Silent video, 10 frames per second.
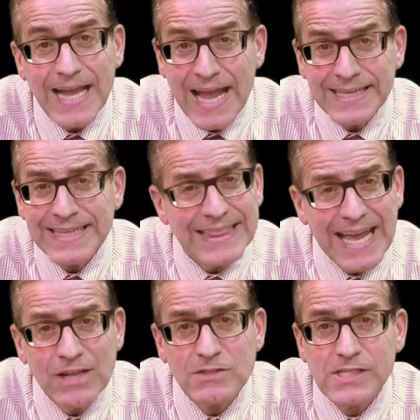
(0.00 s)
And in
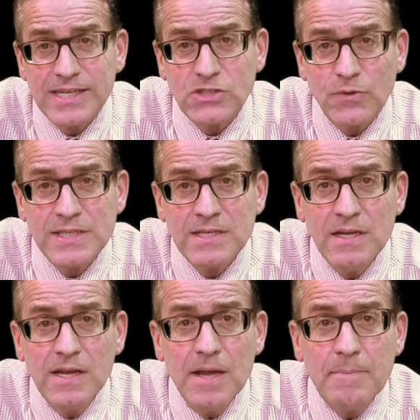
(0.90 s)
later centuries,
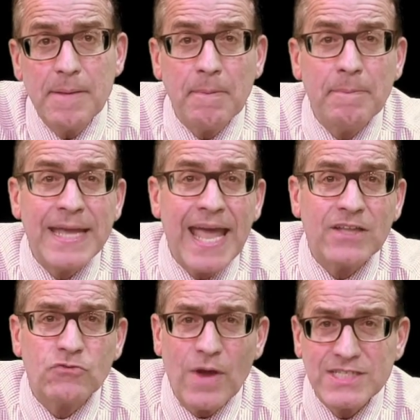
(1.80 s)
people
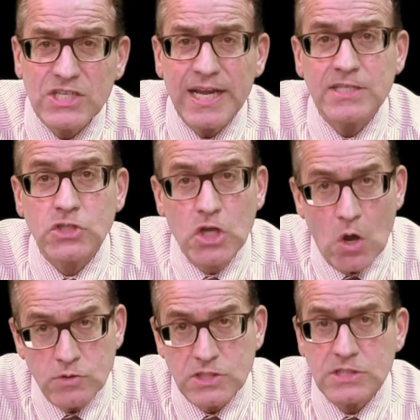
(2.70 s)
began dressing as
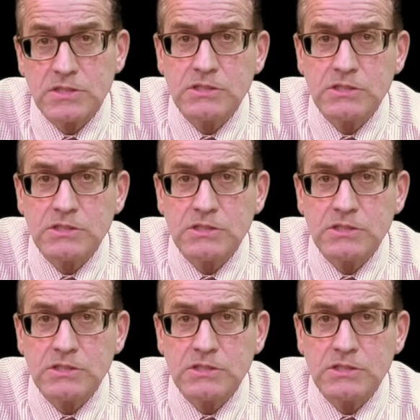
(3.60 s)
ghosts,